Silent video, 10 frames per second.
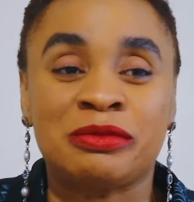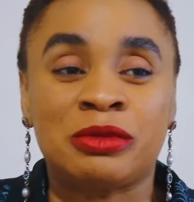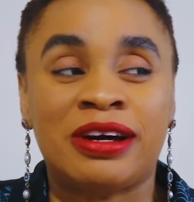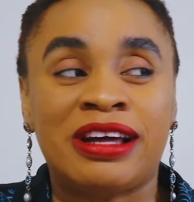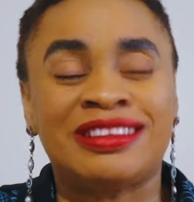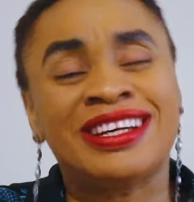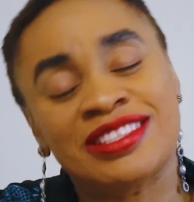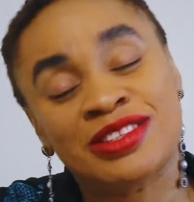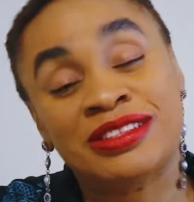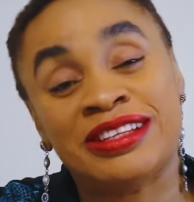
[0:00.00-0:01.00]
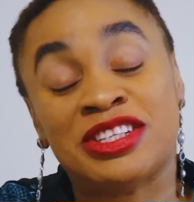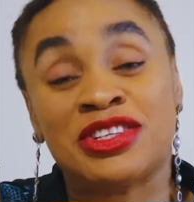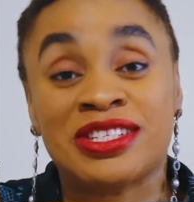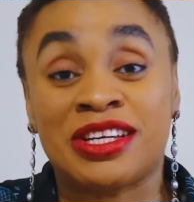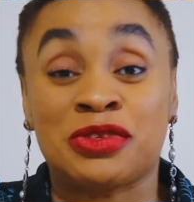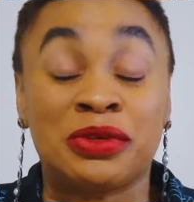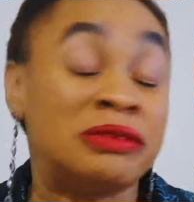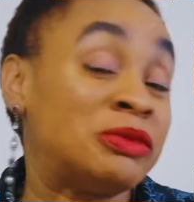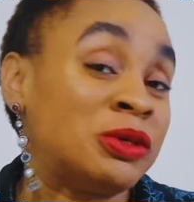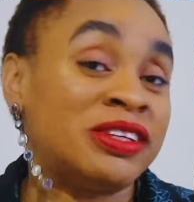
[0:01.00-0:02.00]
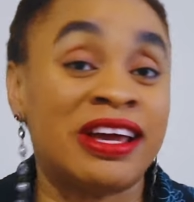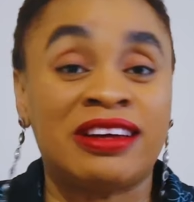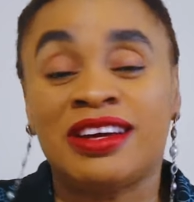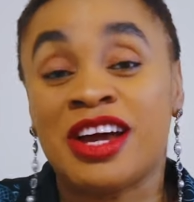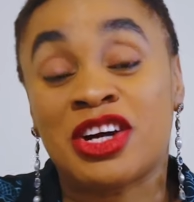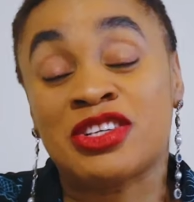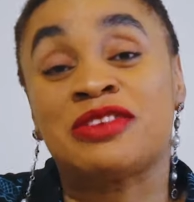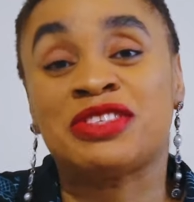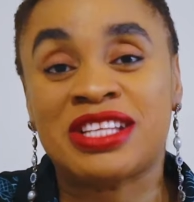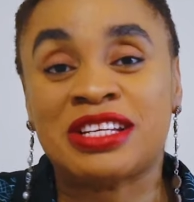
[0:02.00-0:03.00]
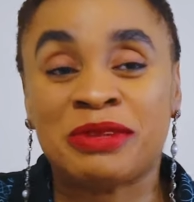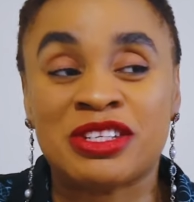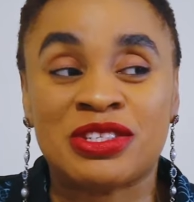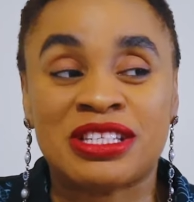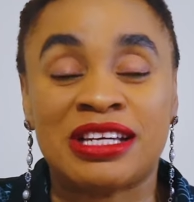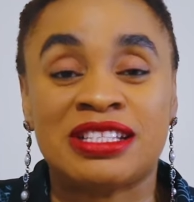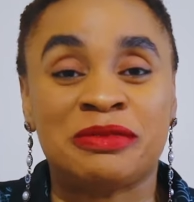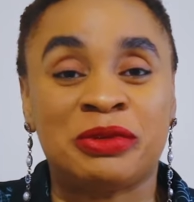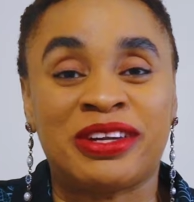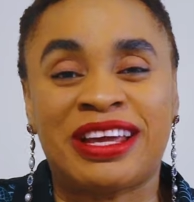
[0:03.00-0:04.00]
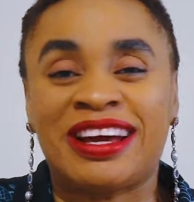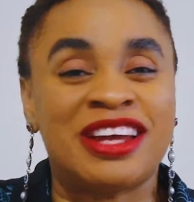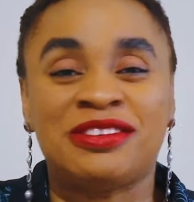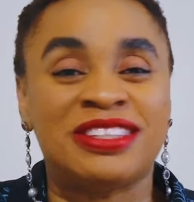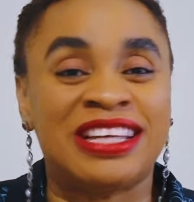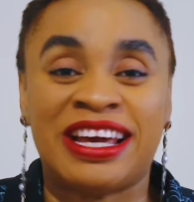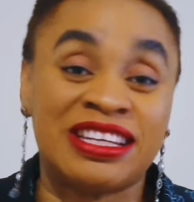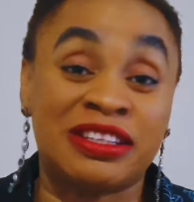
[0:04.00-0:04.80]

But I think it's only Nigerians that do it. But yeah, because obviously that's my society. But yeah, I don't really like